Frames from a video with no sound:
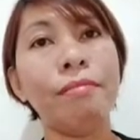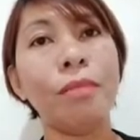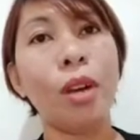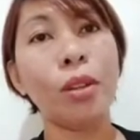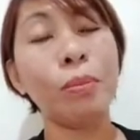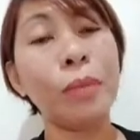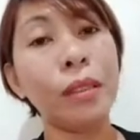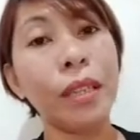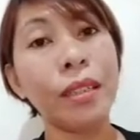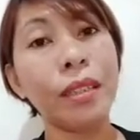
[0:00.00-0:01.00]
other
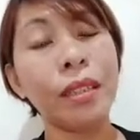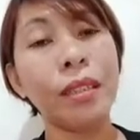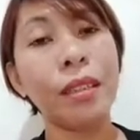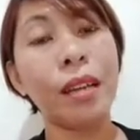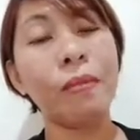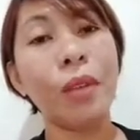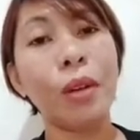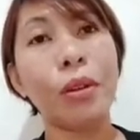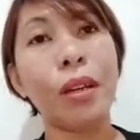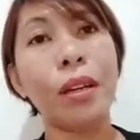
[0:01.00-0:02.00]
buildings and not
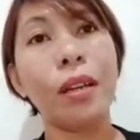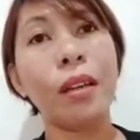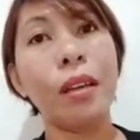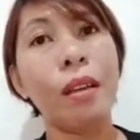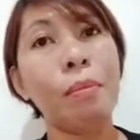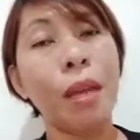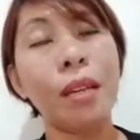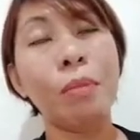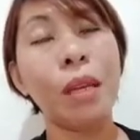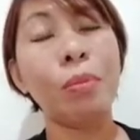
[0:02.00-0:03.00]
very
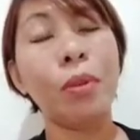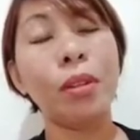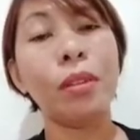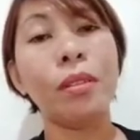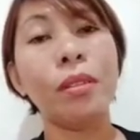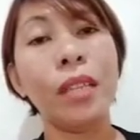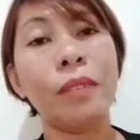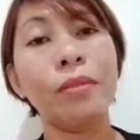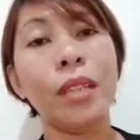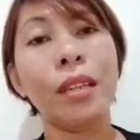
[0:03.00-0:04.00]
many people
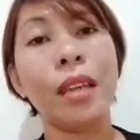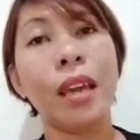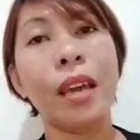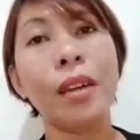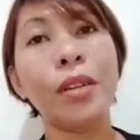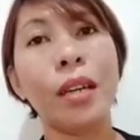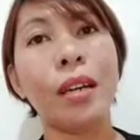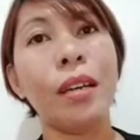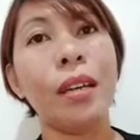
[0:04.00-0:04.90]
lived in the area.